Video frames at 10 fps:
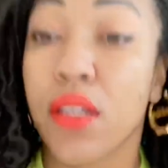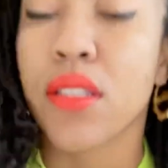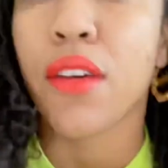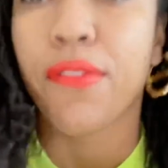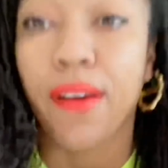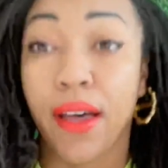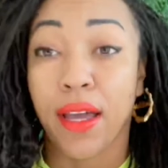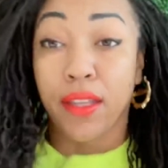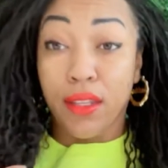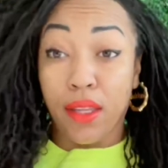
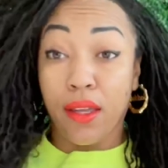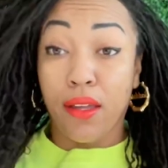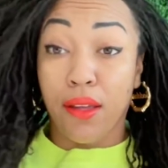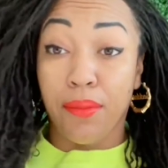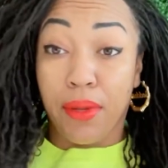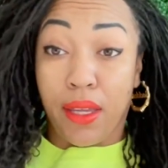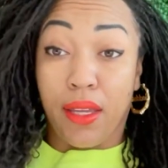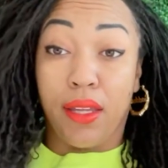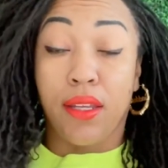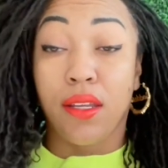define them
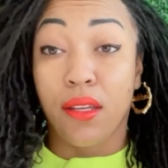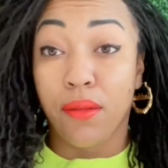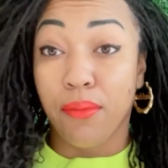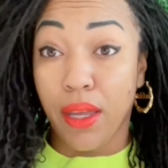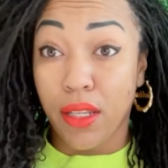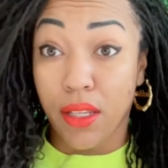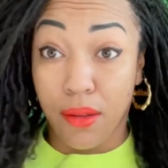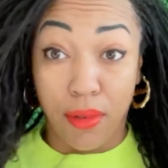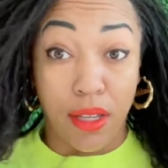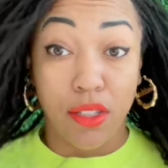and make
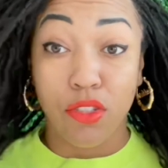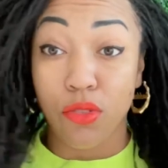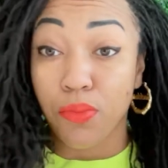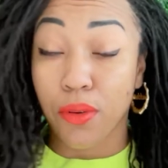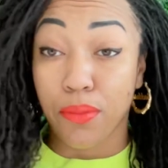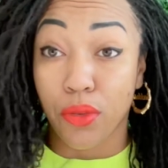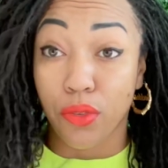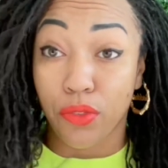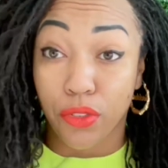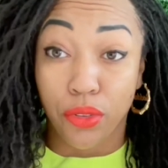them like super
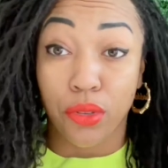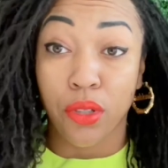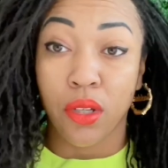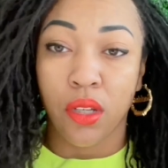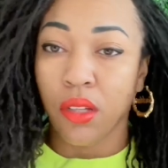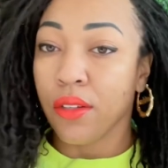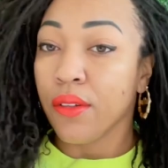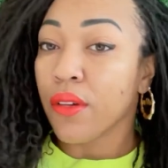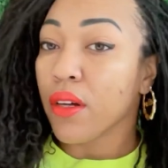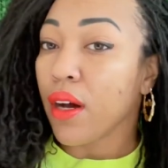beautiful.
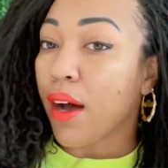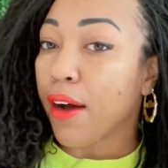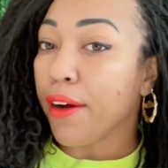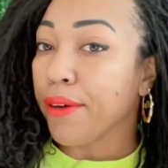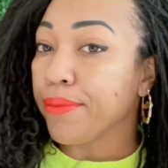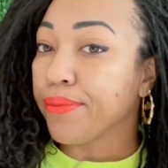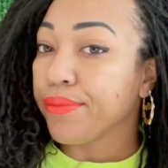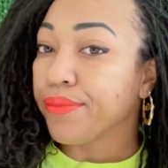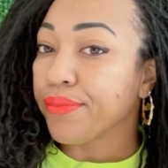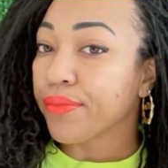And
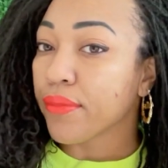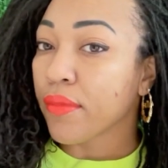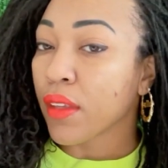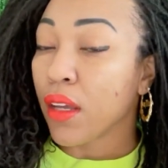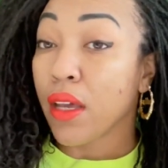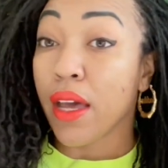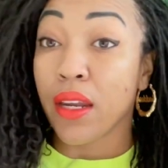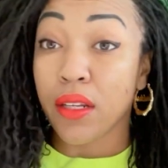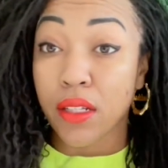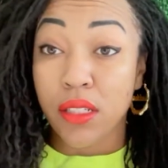
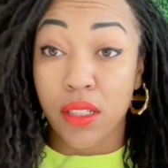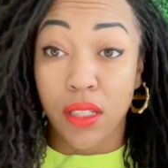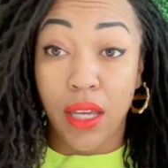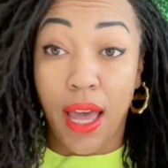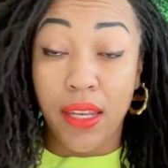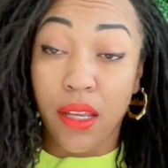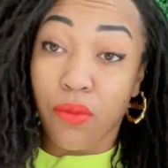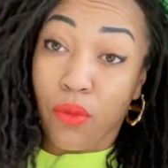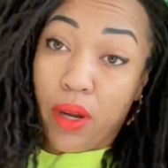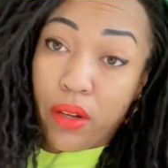initially I
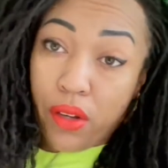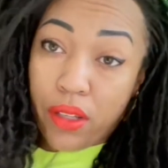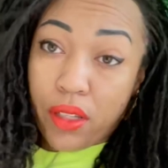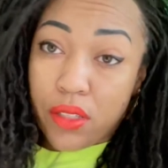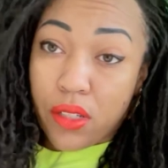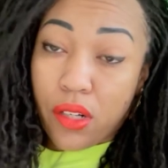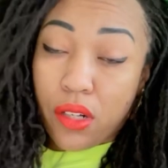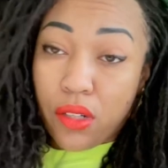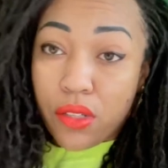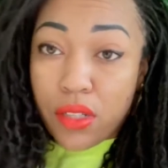didn't want all these
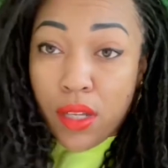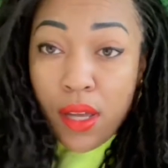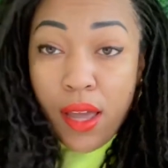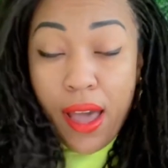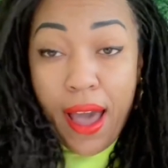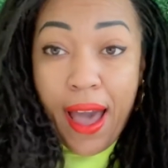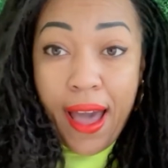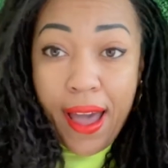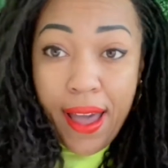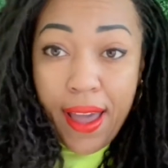curls.
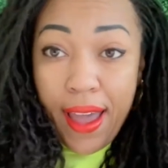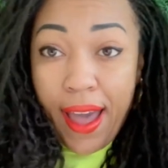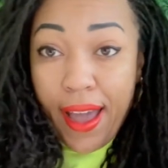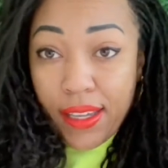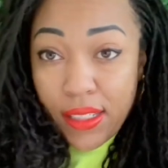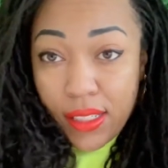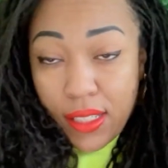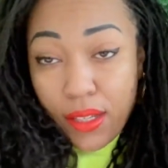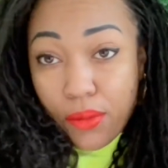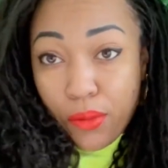I
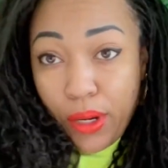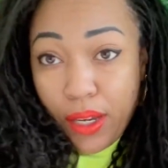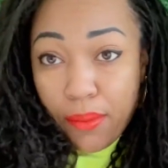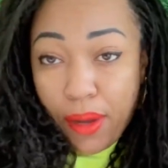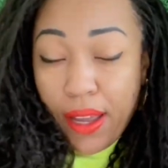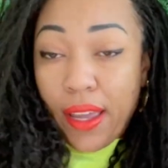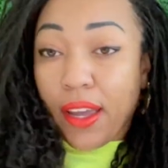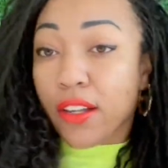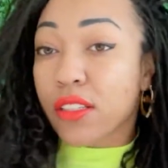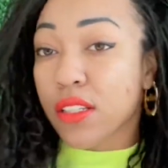actually wanted my
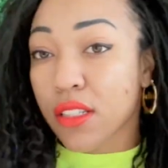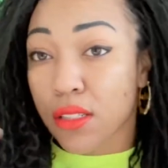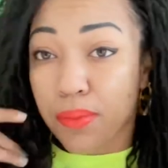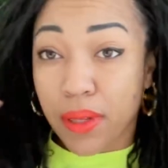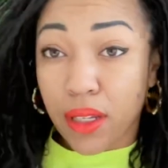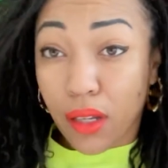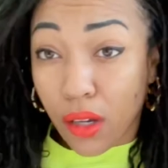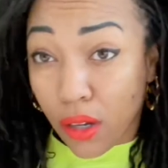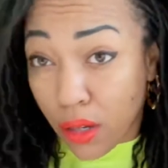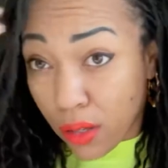hair to just be
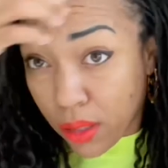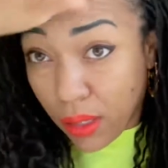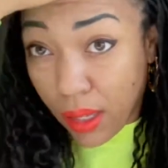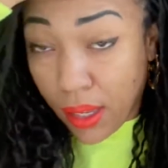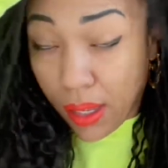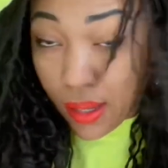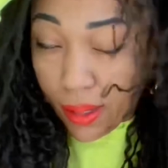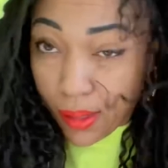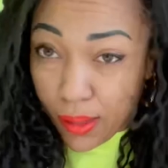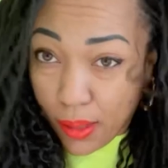long
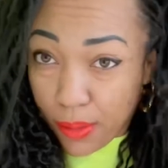and